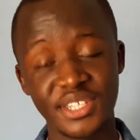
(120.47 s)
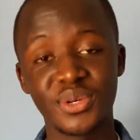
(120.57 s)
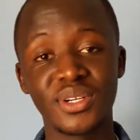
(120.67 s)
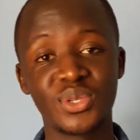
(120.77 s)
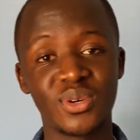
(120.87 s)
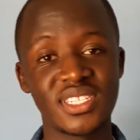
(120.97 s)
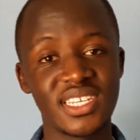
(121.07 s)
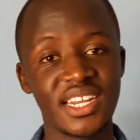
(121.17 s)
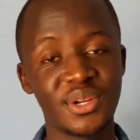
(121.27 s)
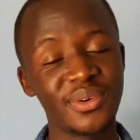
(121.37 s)
that you want to
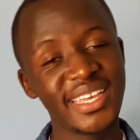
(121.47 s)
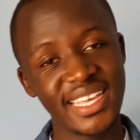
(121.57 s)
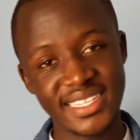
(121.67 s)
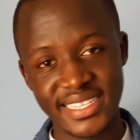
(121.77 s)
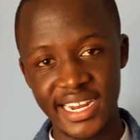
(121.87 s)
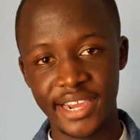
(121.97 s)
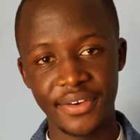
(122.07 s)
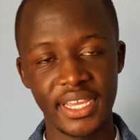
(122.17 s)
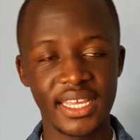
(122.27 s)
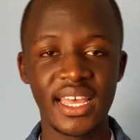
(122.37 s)
consider doing is
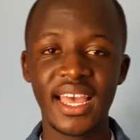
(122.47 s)
layering.